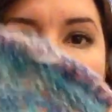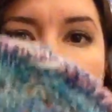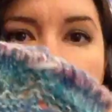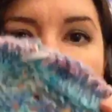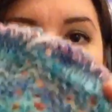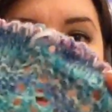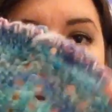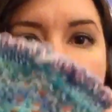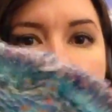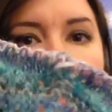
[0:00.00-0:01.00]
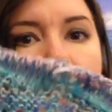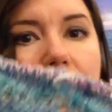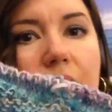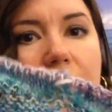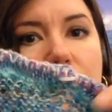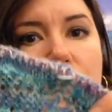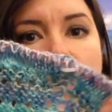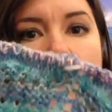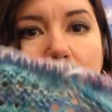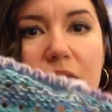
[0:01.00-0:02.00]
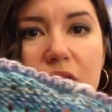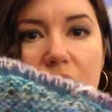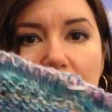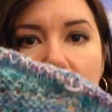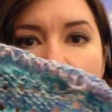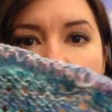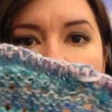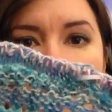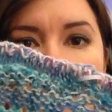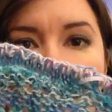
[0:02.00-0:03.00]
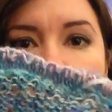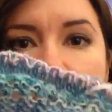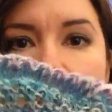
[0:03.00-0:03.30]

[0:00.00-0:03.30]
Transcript: 2 episodes ago on the first